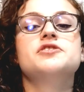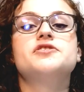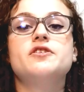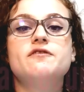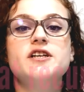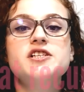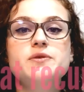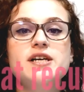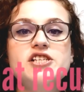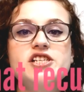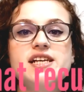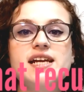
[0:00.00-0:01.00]
So the first
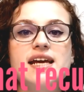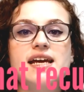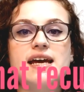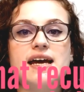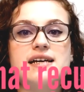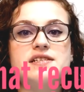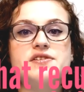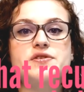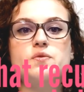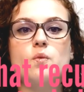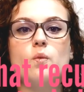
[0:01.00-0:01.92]
question asks,